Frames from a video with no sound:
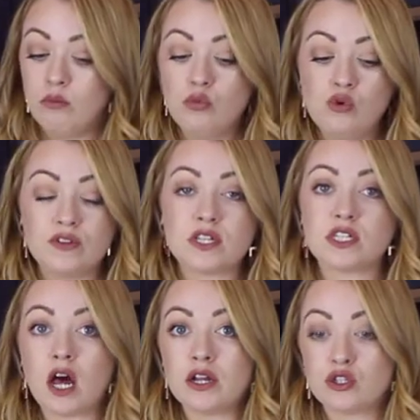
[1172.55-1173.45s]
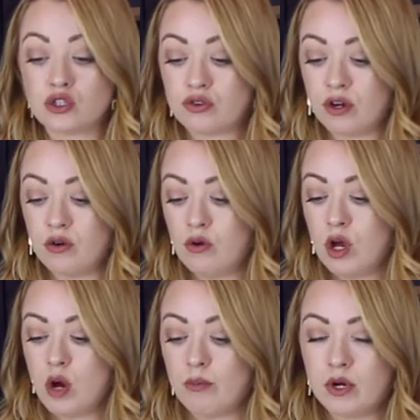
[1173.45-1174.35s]
moving the solids through
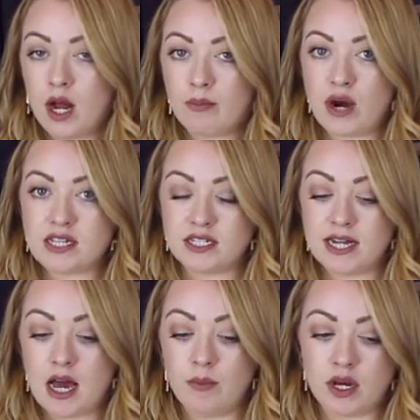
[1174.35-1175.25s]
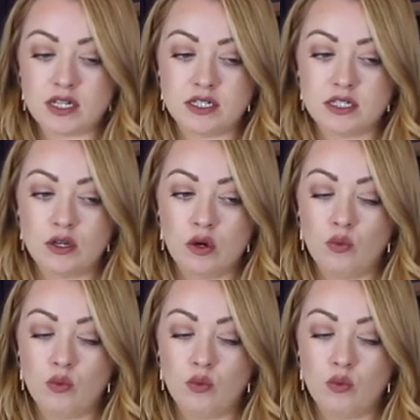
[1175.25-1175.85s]
but not pressing down because